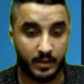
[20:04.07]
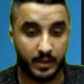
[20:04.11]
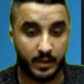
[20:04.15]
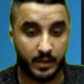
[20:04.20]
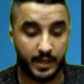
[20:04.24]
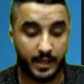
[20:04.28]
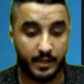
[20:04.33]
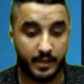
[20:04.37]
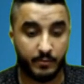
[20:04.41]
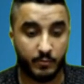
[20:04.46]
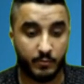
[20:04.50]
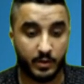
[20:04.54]

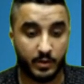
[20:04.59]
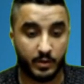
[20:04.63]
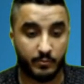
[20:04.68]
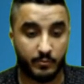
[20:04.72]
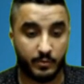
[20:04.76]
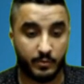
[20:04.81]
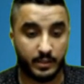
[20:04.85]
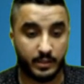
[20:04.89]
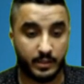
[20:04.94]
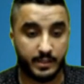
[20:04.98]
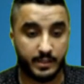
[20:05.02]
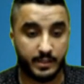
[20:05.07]
And what it
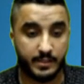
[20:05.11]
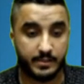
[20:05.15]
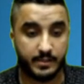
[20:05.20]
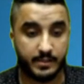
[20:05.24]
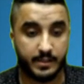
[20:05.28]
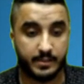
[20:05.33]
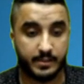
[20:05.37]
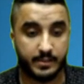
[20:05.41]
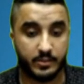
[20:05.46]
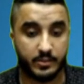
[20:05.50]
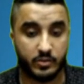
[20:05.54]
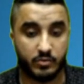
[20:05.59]
really is, it's a
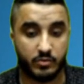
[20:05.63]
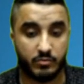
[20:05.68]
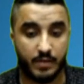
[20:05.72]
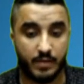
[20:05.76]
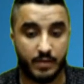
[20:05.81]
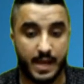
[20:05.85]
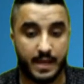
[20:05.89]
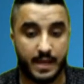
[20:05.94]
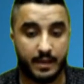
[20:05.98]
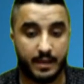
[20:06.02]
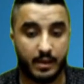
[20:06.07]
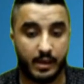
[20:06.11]
drag
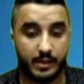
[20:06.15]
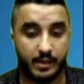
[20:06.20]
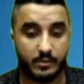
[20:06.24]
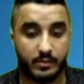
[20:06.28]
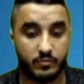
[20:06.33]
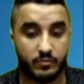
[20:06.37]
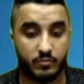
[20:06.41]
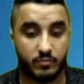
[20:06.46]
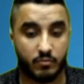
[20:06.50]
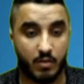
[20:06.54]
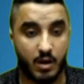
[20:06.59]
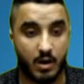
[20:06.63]
and
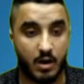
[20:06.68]
drop